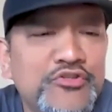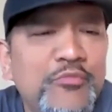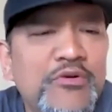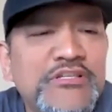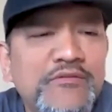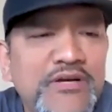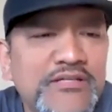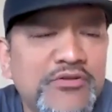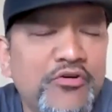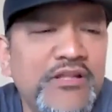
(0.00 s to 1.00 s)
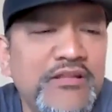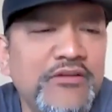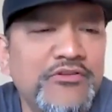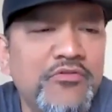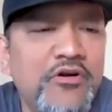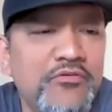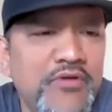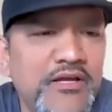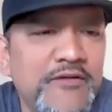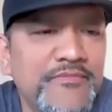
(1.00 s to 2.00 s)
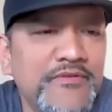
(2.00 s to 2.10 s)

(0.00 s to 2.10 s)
so much of us going down the wrong way,